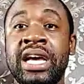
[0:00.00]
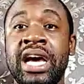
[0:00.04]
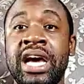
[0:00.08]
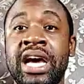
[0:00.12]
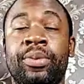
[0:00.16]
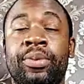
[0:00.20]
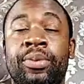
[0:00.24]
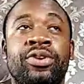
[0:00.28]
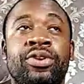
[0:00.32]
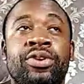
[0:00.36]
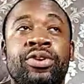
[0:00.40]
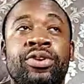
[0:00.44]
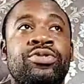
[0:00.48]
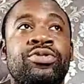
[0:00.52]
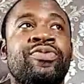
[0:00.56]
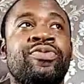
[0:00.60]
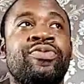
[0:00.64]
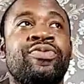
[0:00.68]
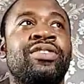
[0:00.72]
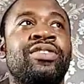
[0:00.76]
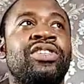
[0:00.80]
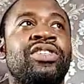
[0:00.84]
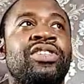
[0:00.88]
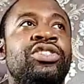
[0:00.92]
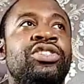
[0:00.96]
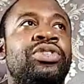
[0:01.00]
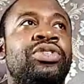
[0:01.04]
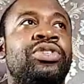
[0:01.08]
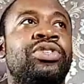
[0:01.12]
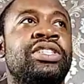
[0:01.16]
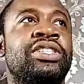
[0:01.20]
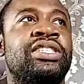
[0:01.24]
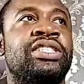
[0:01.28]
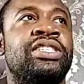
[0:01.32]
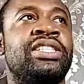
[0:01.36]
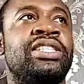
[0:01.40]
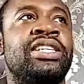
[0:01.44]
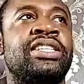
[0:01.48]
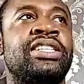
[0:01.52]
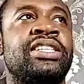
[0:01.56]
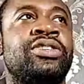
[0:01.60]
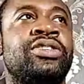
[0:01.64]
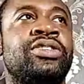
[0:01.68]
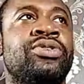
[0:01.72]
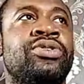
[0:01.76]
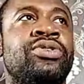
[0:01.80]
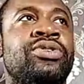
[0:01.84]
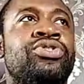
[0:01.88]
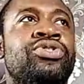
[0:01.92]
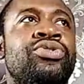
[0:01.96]
and we're also very interested in
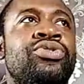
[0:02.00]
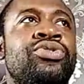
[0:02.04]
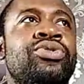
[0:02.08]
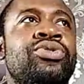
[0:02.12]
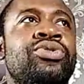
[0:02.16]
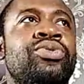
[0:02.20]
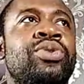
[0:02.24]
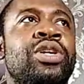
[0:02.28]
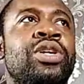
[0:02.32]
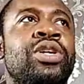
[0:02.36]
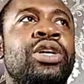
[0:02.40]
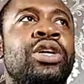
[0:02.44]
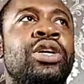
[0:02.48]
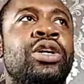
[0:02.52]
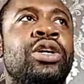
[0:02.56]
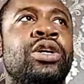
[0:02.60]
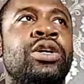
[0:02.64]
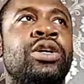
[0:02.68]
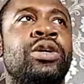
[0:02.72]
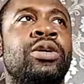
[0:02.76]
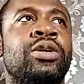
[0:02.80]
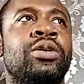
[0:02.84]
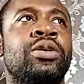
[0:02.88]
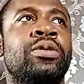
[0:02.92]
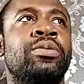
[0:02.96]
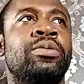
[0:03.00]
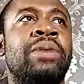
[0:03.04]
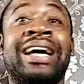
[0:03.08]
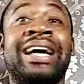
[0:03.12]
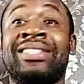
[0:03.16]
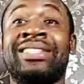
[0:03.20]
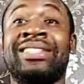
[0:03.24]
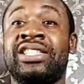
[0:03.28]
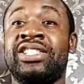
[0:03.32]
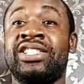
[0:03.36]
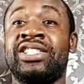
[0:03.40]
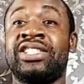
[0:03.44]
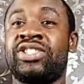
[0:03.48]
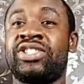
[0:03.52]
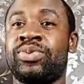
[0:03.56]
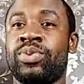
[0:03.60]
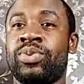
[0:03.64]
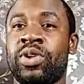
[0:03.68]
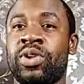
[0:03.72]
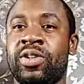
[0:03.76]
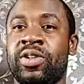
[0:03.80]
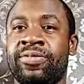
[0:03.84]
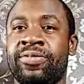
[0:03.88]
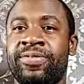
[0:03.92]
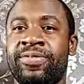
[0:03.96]
also artist
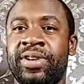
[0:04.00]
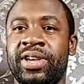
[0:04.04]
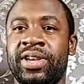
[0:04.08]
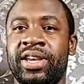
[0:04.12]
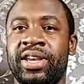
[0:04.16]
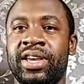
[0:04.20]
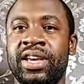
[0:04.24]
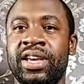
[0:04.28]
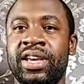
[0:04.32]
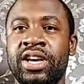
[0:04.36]
welfare.